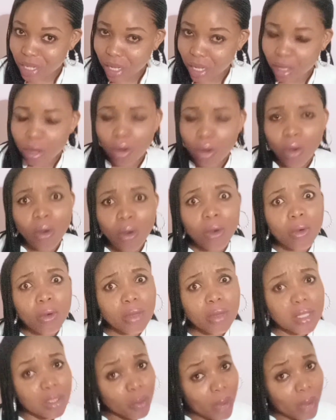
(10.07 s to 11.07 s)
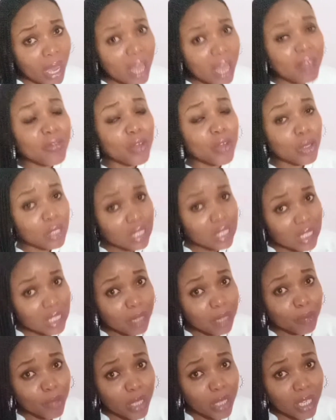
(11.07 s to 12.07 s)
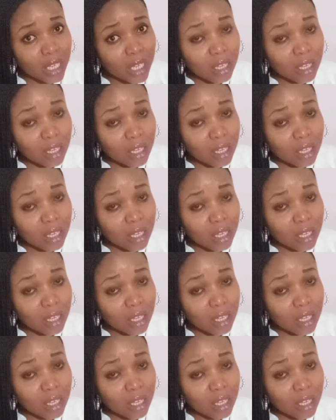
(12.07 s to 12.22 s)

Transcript: oh, is that why I feel sleepy?